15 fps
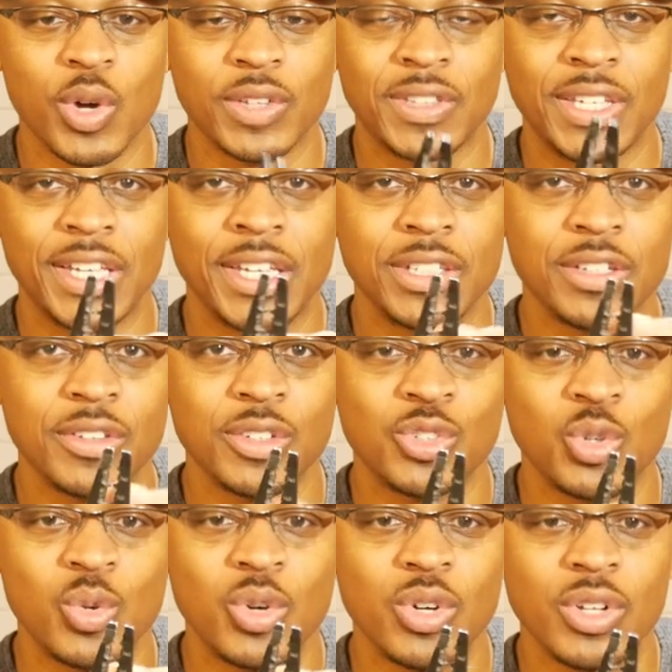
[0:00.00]
at the end of the
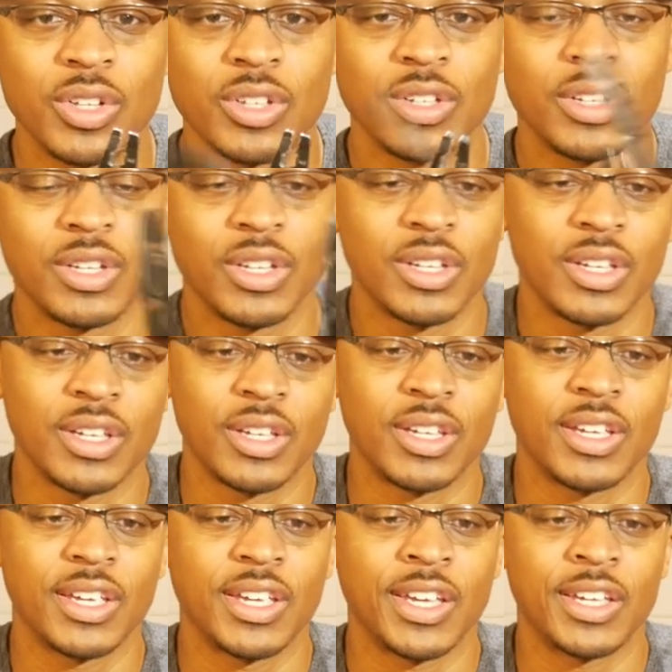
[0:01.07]
tool.
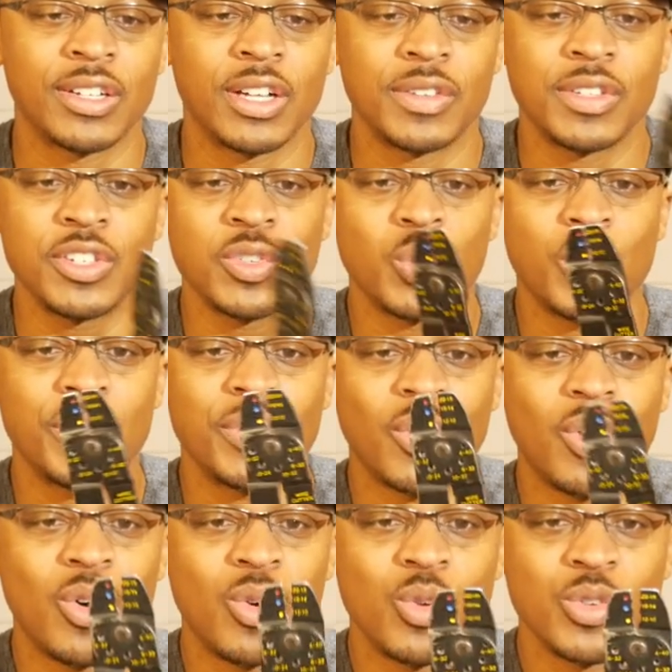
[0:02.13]
And on this one, the
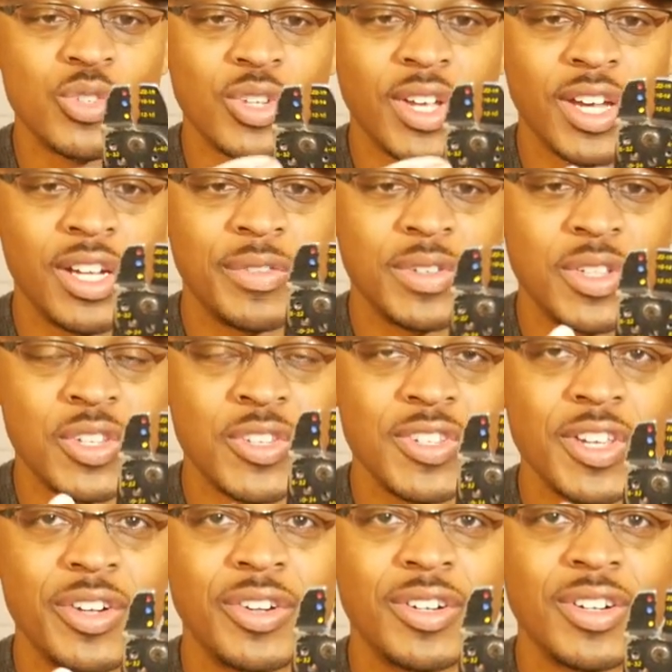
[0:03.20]
holes are kind of in the
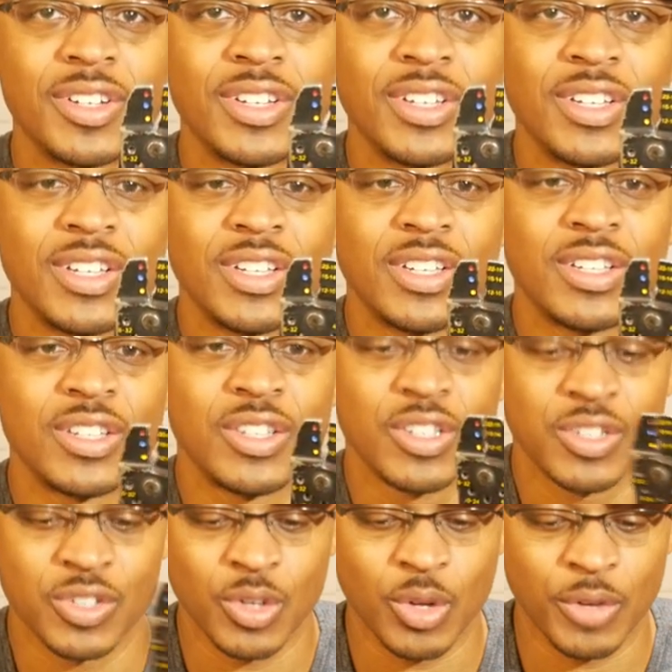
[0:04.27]
center.
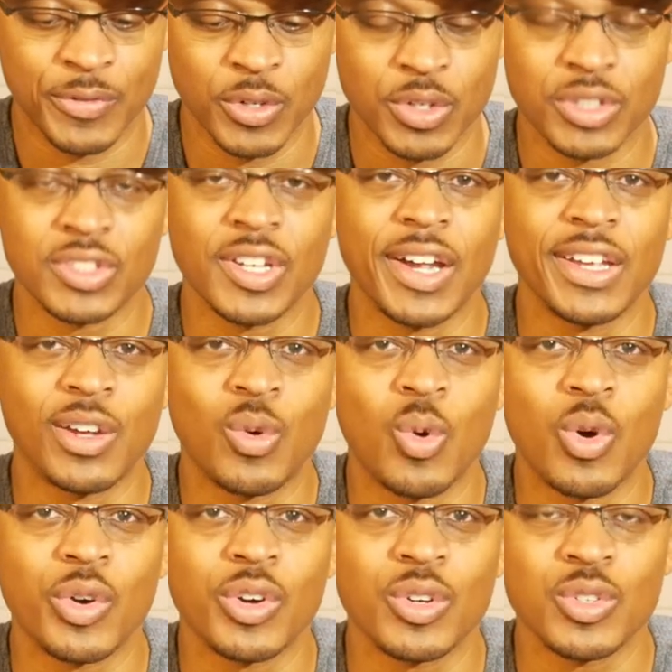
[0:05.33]
So if you're in tight
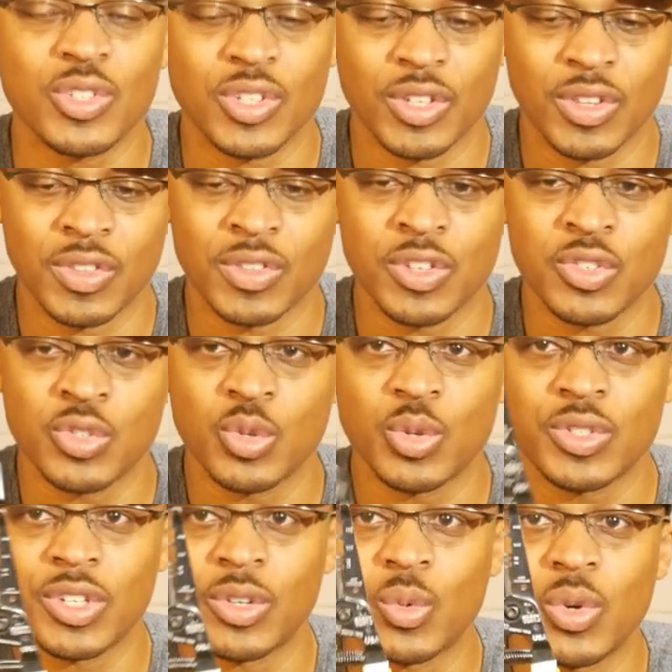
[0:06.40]
quarters, this tool
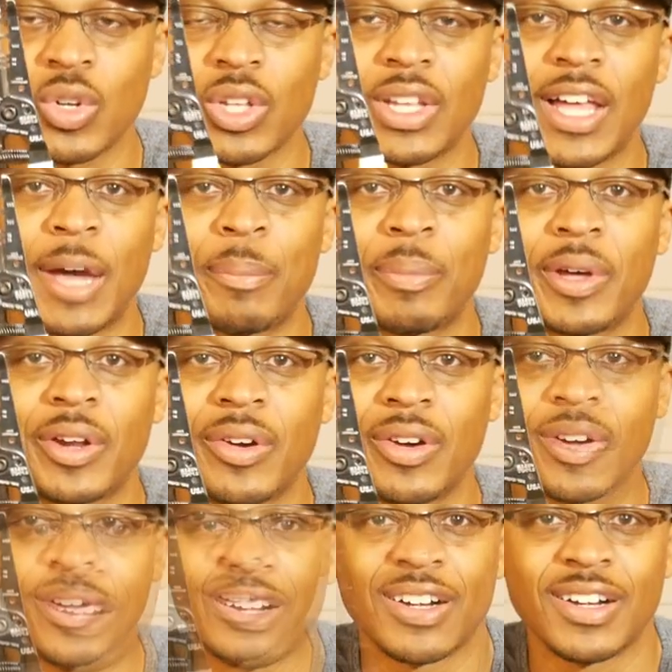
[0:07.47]
is going to work a lot
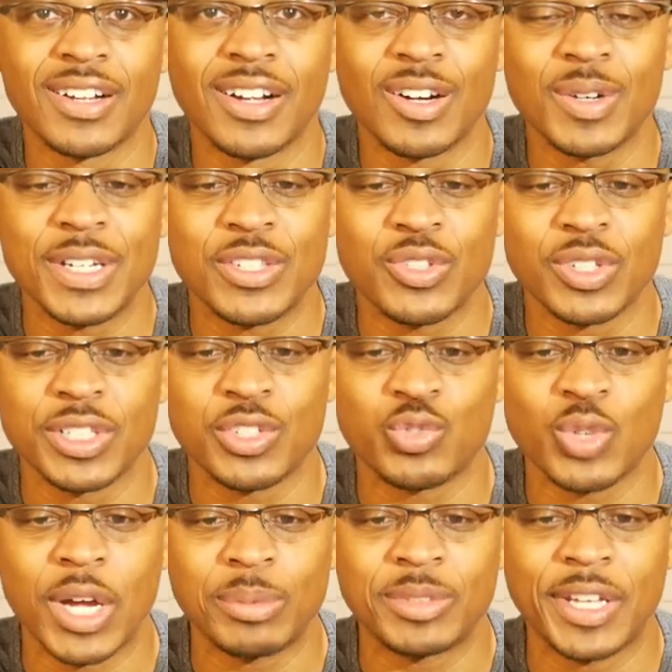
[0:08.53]
better. All right, so let's
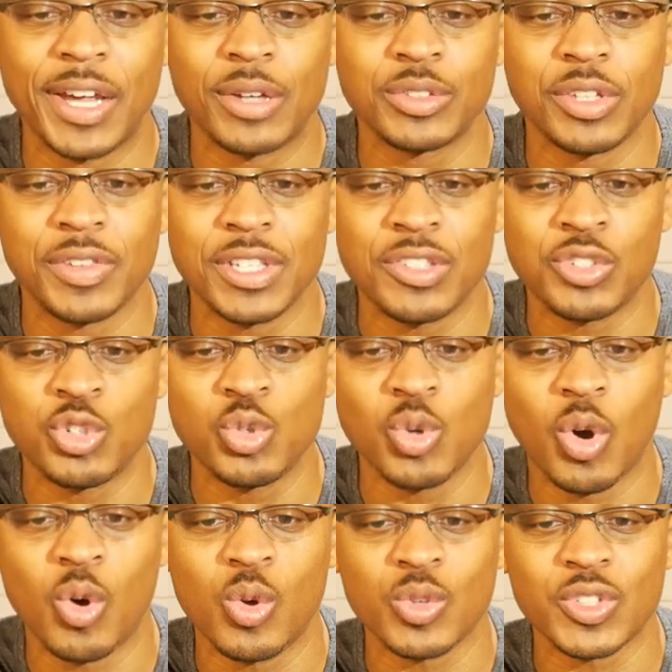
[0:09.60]
drop down to these two
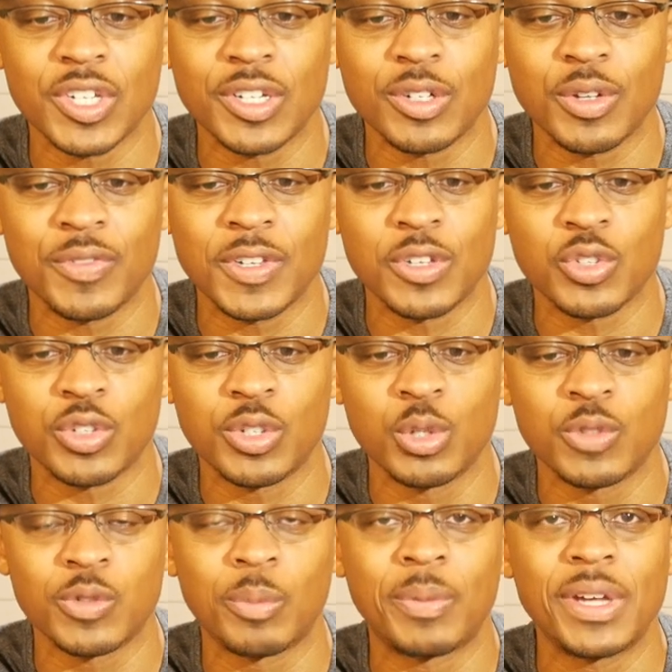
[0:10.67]
holes here. These are
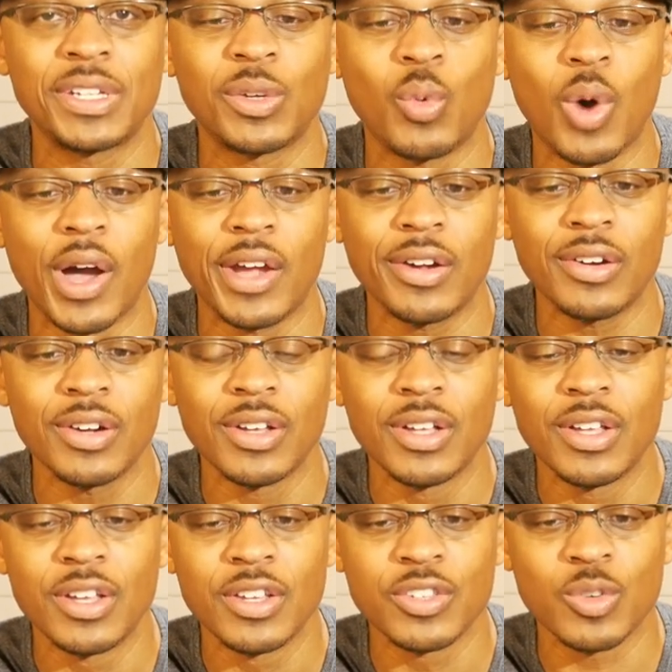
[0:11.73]
used for bending wire.
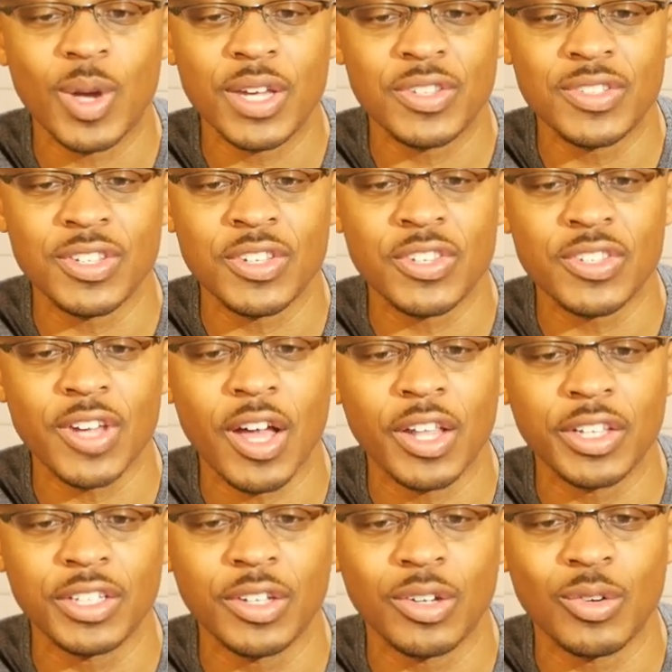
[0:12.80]
So I see
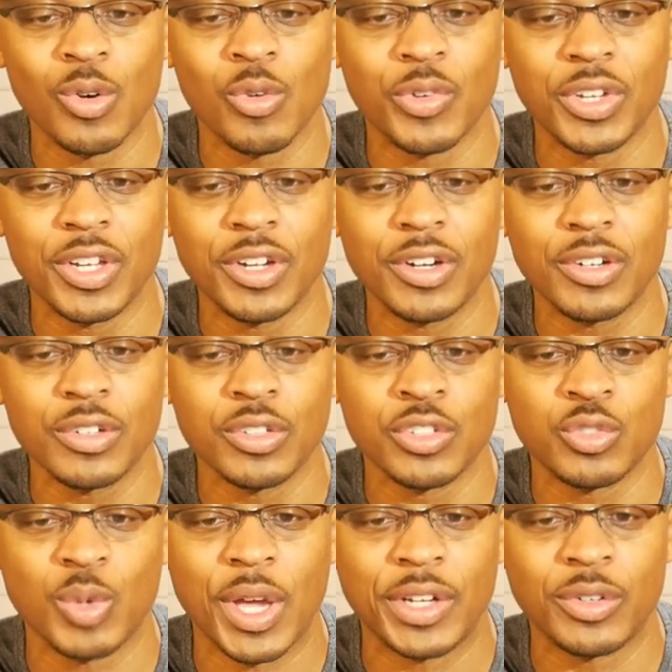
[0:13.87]
solid over here,
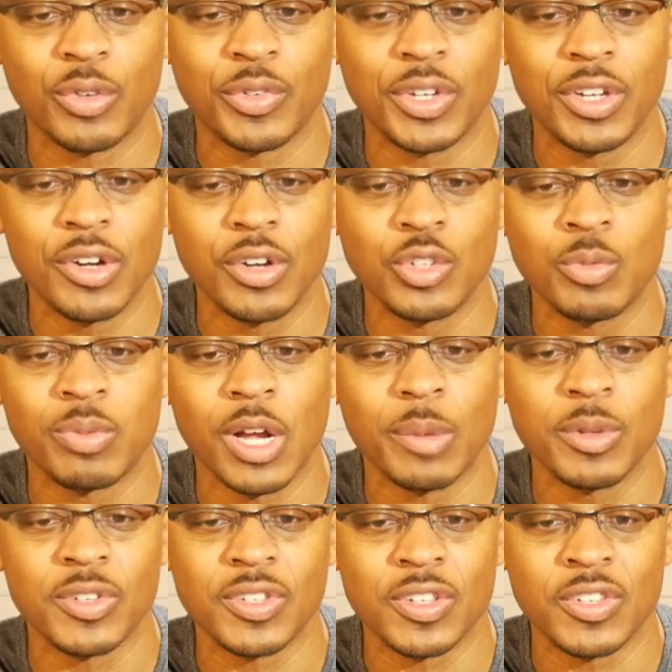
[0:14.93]
stranded over here. You
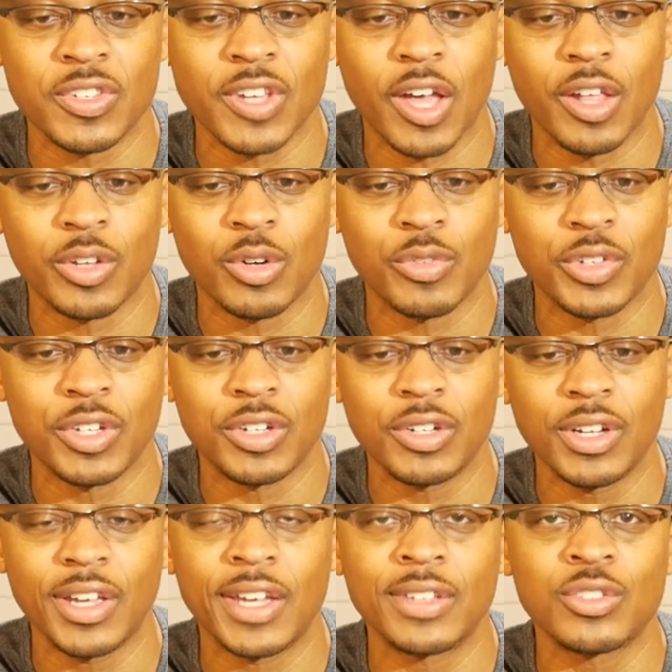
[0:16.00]
probably see solid over
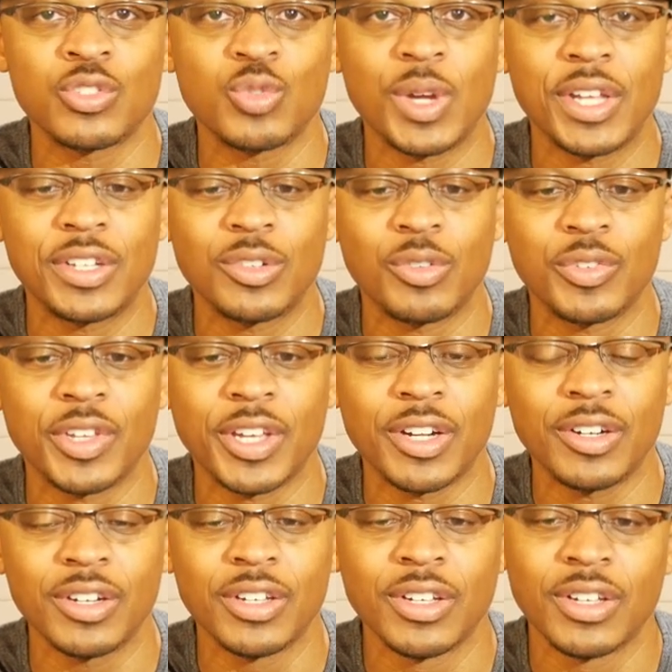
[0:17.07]
here and stranded over
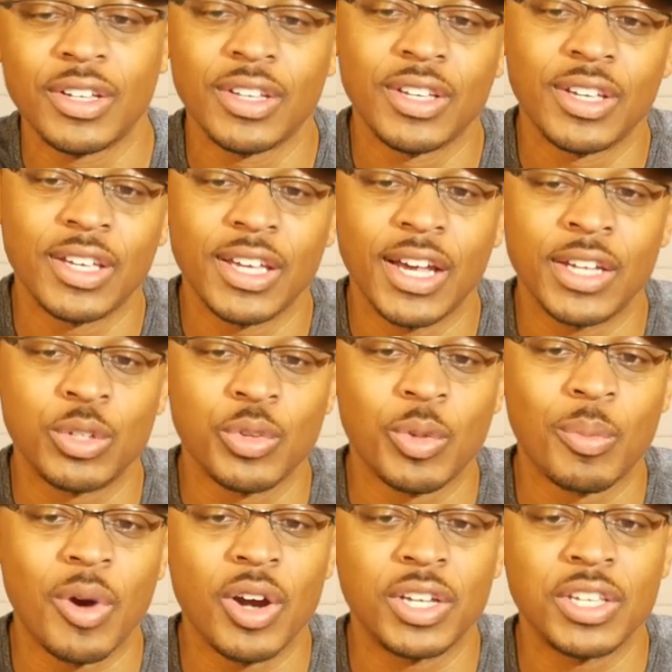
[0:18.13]
there. I know the
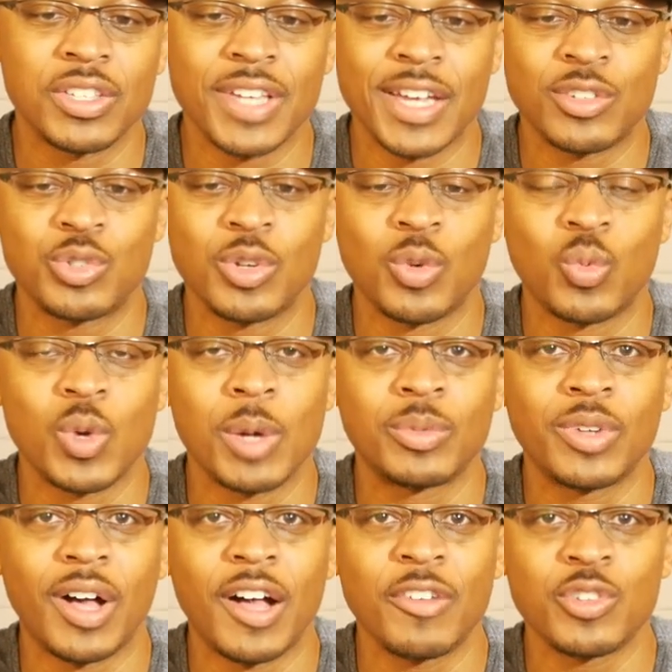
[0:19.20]
markings actually are rubbed
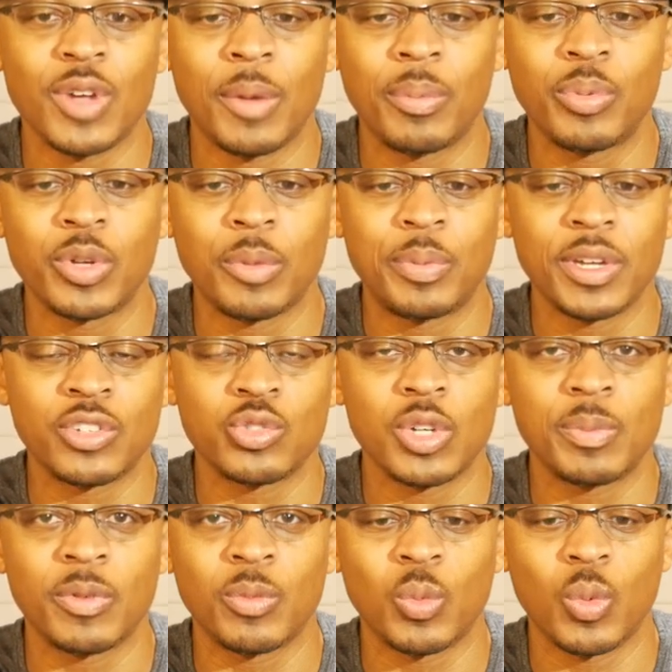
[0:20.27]
off, so I'll put a picture
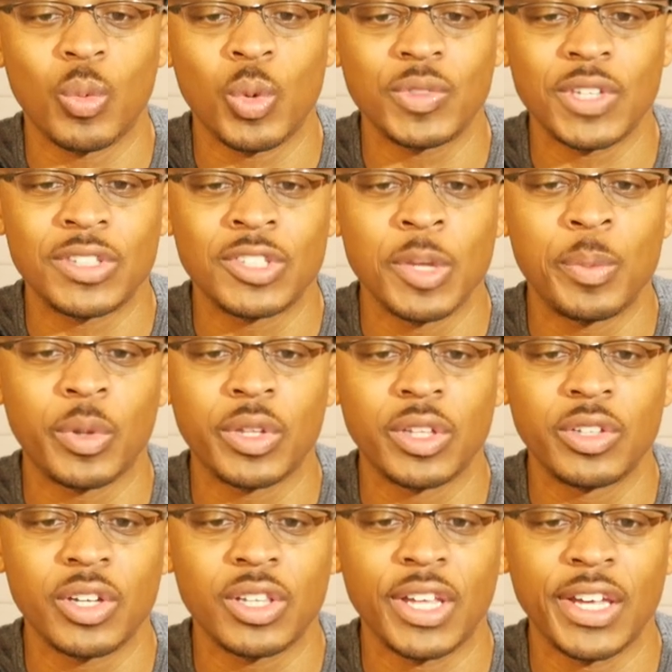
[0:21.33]
up of what they typically
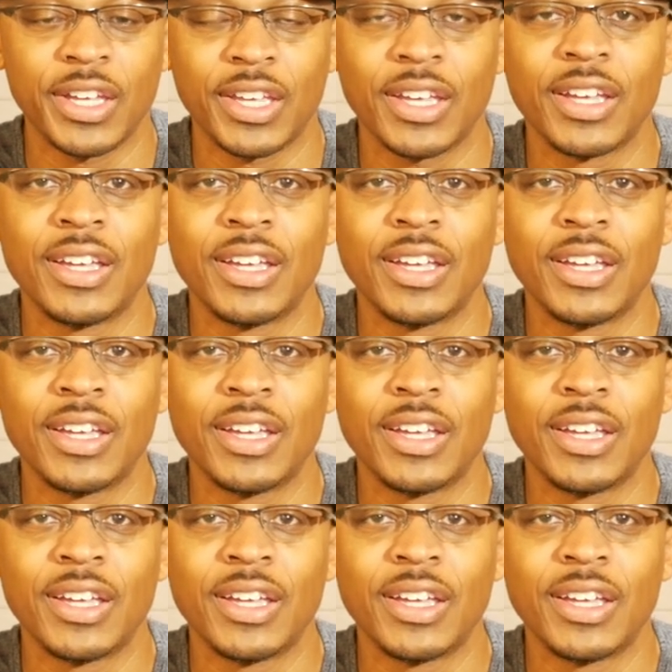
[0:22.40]
look like.